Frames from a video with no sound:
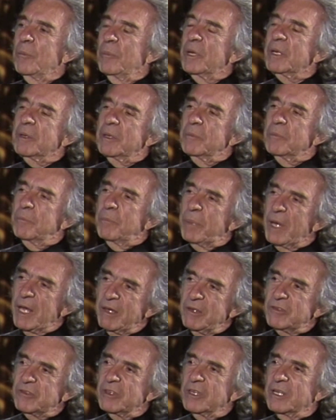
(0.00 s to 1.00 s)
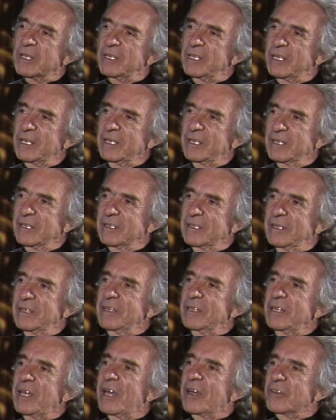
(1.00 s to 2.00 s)
but basically,
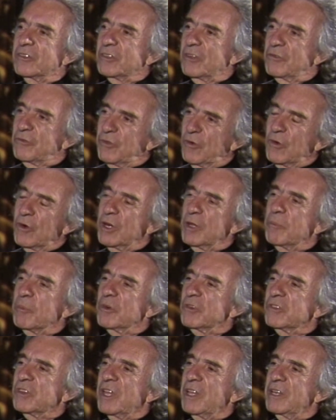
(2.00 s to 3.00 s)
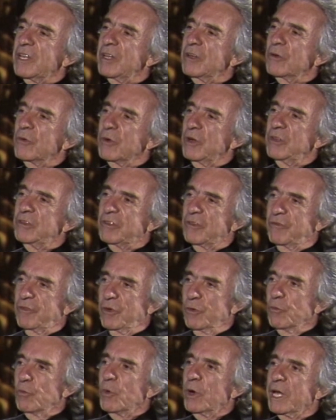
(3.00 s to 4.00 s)
yes, a 40% increase if
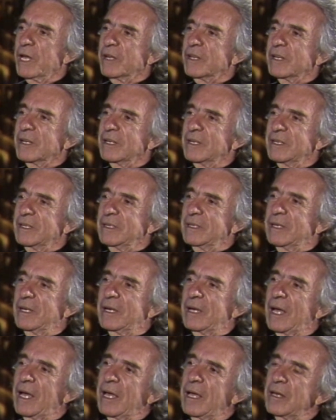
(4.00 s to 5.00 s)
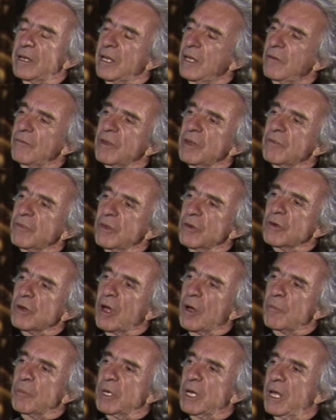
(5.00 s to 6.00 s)
you win, and even if you're
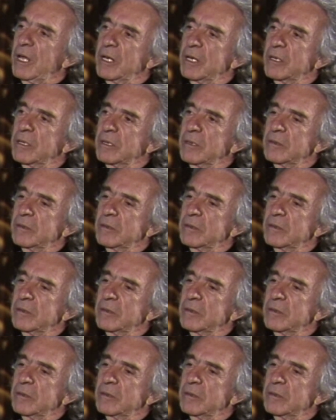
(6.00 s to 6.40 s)
nominated,